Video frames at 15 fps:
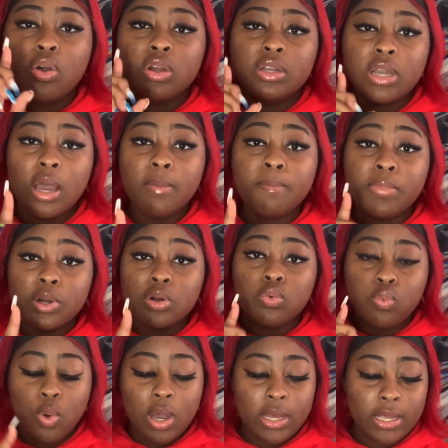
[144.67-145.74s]
Number
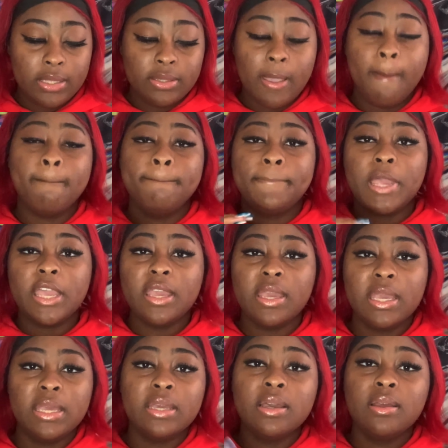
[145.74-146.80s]
one,
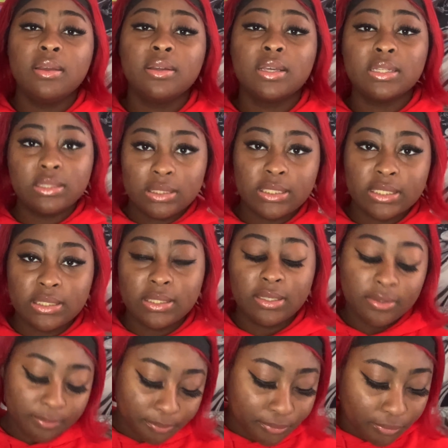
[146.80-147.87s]
being
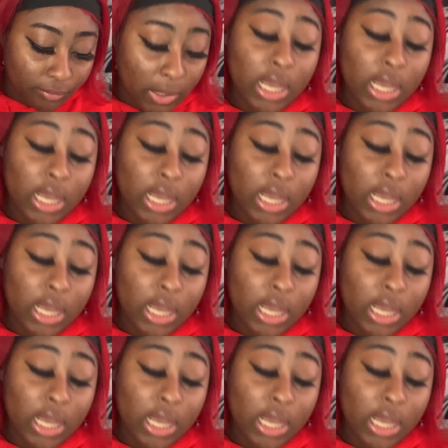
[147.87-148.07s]
consistent.